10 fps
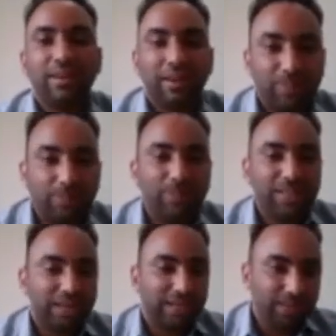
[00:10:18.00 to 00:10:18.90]
15
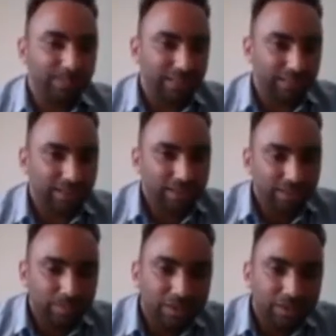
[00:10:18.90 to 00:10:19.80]
centimeter,
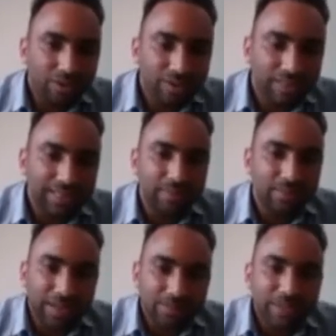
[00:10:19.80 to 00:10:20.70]
because in the
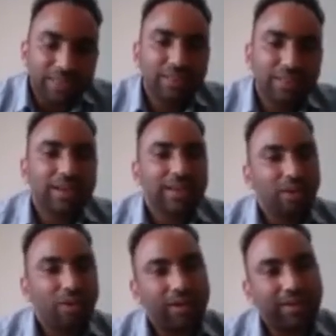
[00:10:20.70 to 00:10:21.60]
bed method
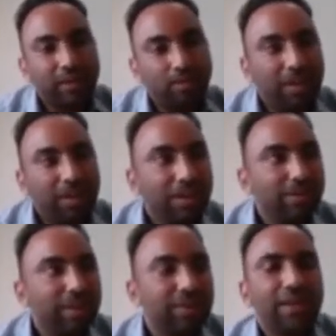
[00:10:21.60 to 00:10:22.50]
or in the bundle
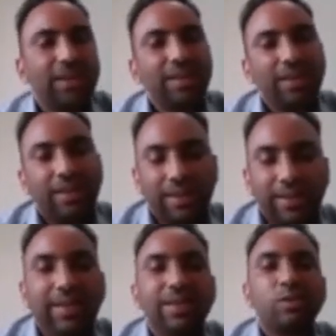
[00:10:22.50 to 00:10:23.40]
method,
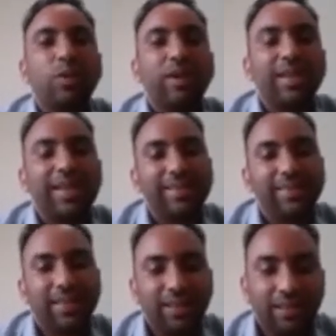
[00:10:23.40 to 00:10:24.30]
layer spawning is
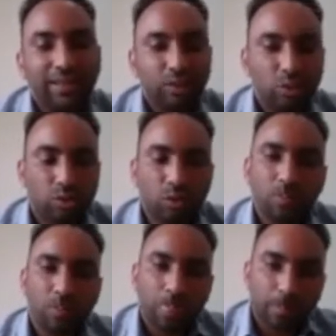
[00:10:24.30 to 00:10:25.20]
done. So
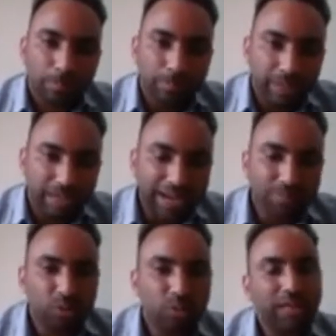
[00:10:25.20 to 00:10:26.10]
we have
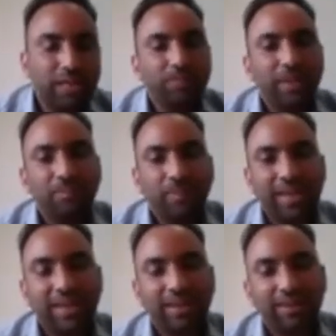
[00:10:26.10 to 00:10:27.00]
to keep in
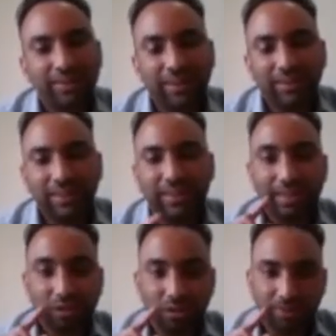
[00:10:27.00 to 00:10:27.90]
mind the thickness
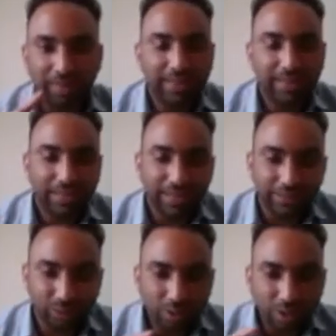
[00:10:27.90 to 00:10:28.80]
of the layer. It
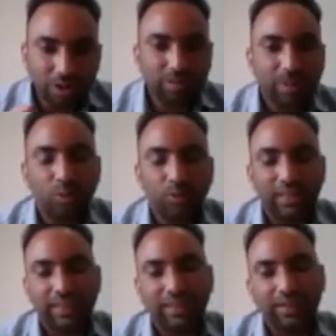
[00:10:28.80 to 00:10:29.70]
should not be more
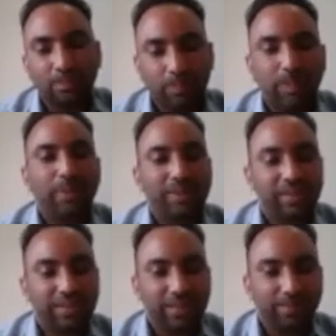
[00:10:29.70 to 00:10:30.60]
than 15
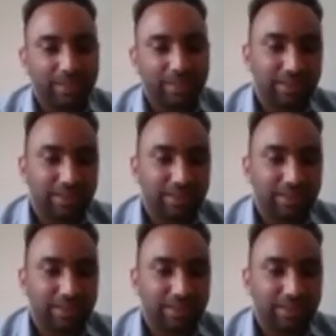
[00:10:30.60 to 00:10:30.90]
centimeter.